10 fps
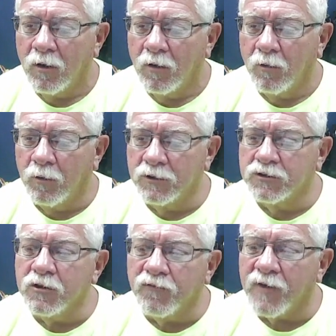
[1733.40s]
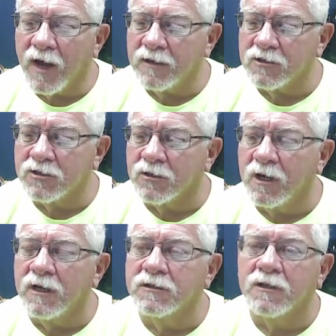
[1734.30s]
wouldn't you find it
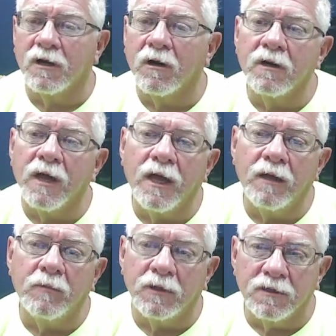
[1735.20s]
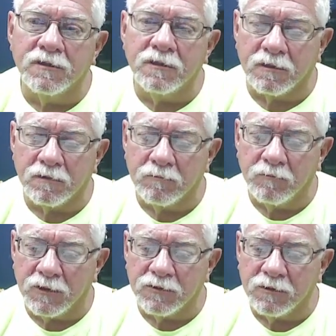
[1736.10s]
strange that her name isn't
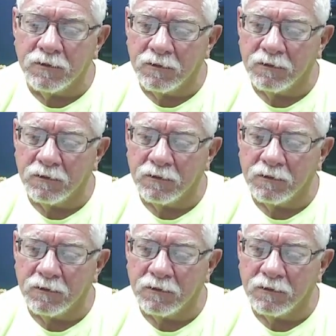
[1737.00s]
mentioned?